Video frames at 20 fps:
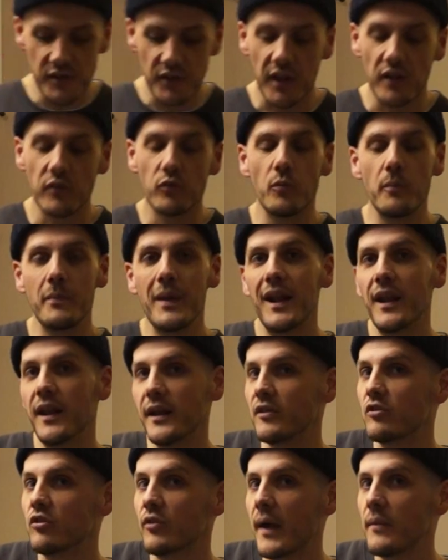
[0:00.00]
You can do mil and
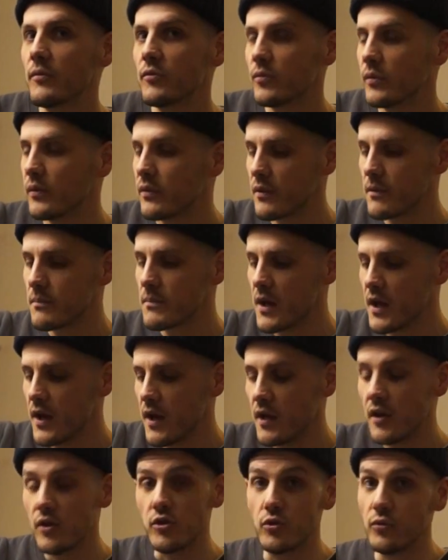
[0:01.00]
grams with them.
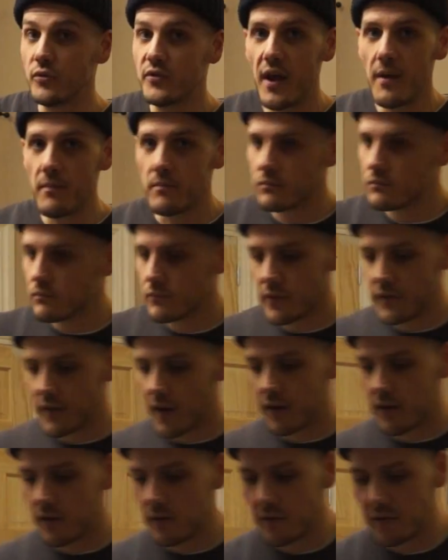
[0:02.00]
Use them,
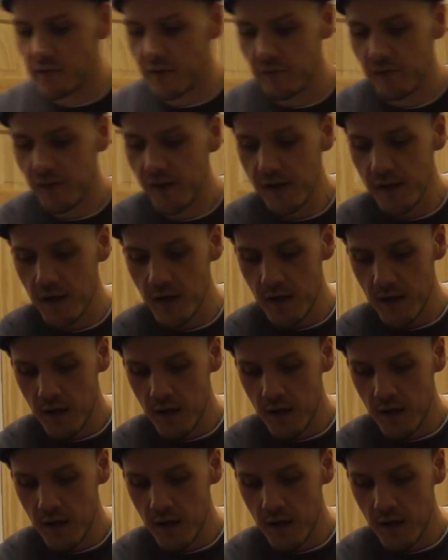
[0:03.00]
exactly the same thing.